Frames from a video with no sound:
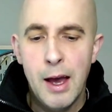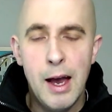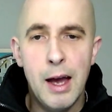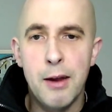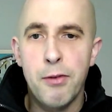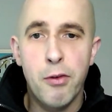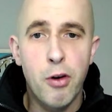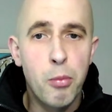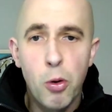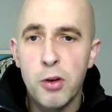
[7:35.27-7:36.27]
And if you've got a
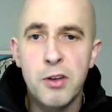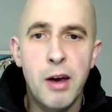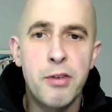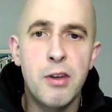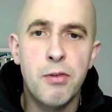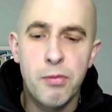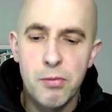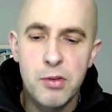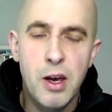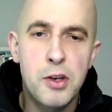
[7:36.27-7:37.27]
more conservative
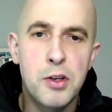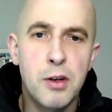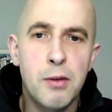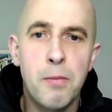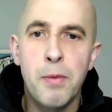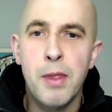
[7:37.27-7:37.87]
surgeon,